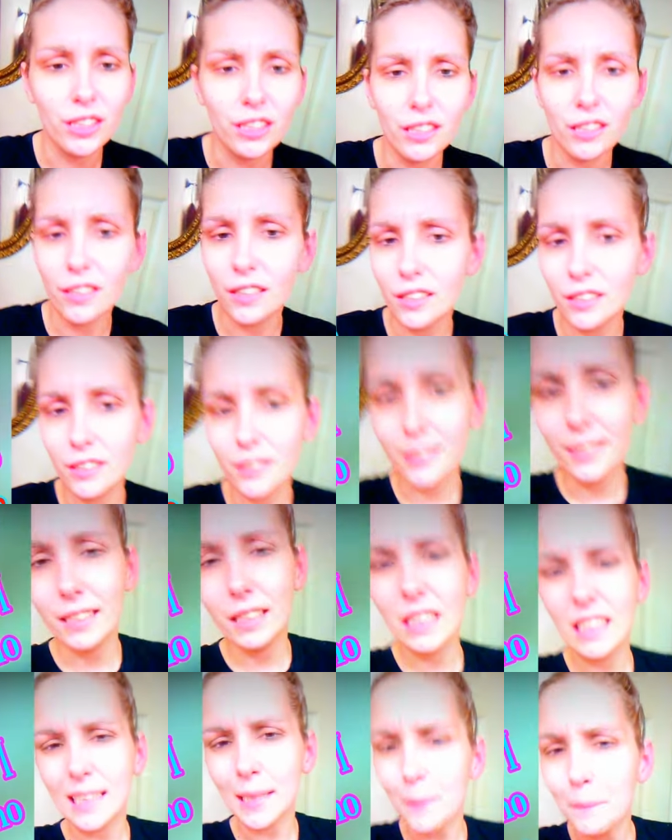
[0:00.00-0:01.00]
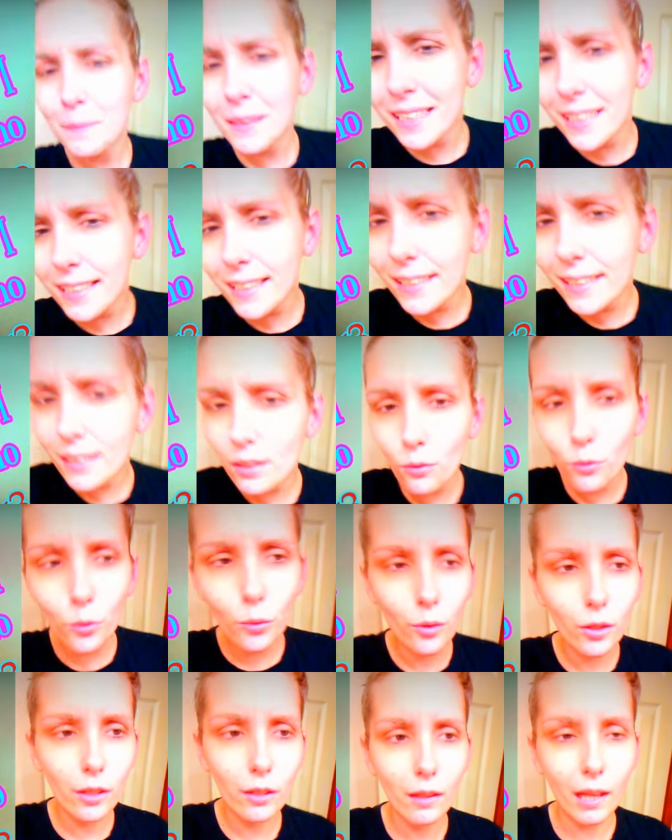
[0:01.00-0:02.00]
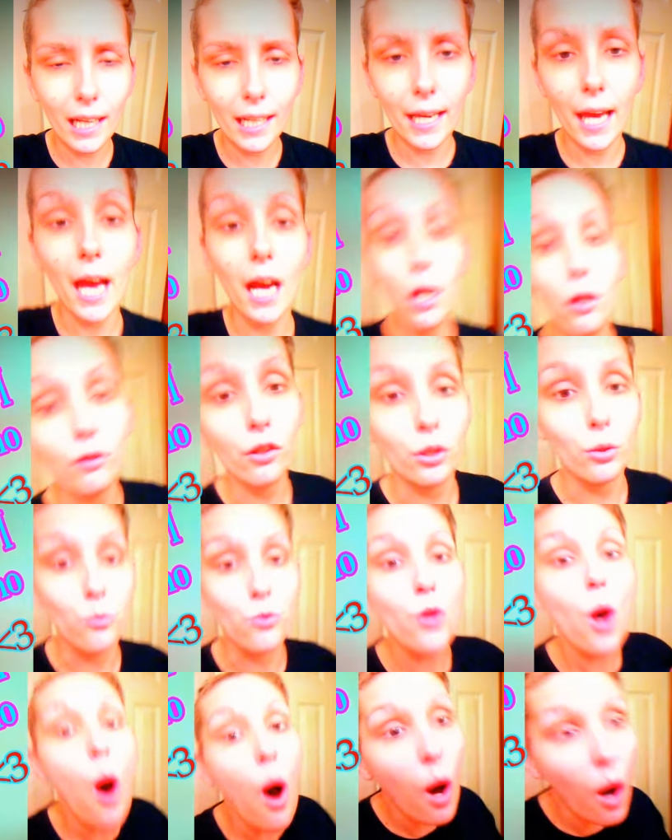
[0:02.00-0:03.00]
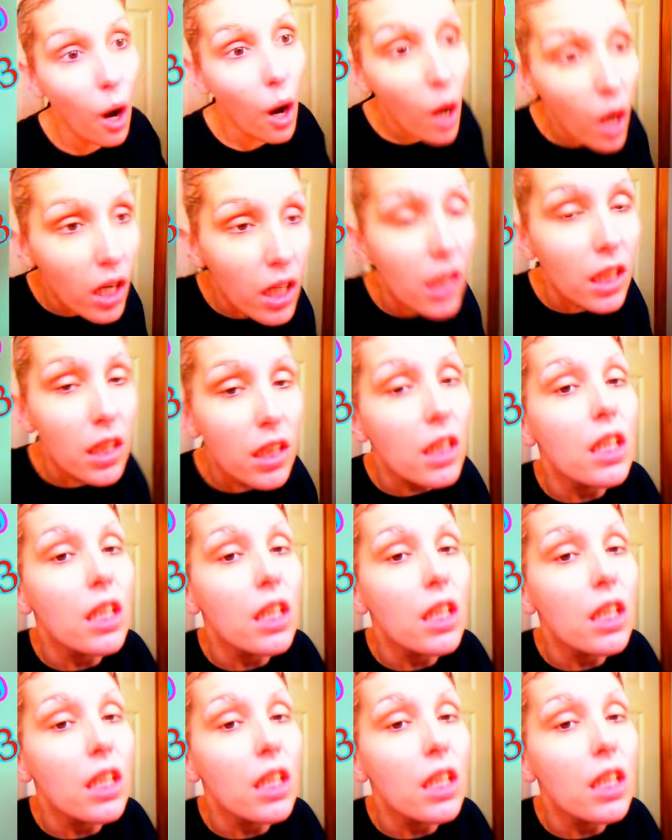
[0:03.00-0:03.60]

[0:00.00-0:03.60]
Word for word: your stomach or like how you talk.